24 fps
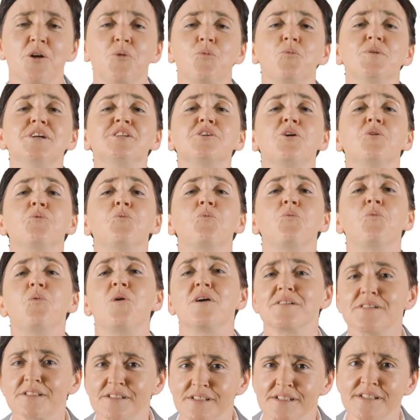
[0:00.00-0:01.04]
We don't
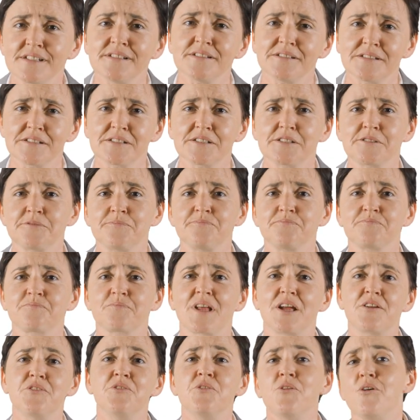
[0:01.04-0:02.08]
want it,
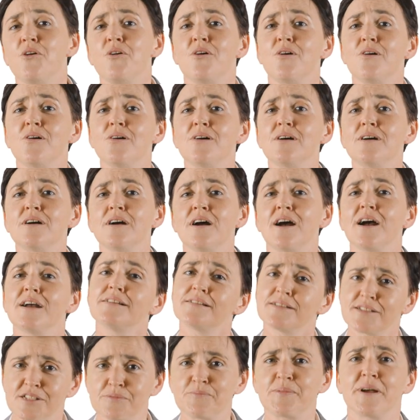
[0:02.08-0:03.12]
and nor, I
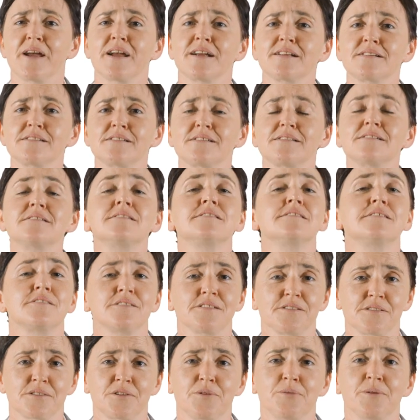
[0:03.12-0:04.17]
suspect,
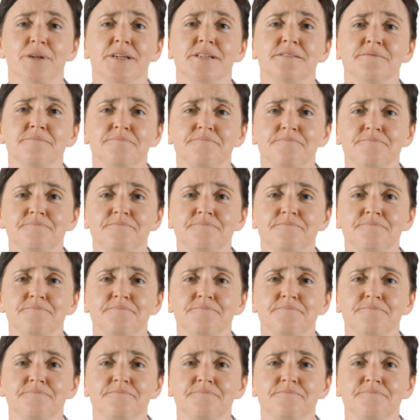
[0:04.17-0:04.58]
does the Queen.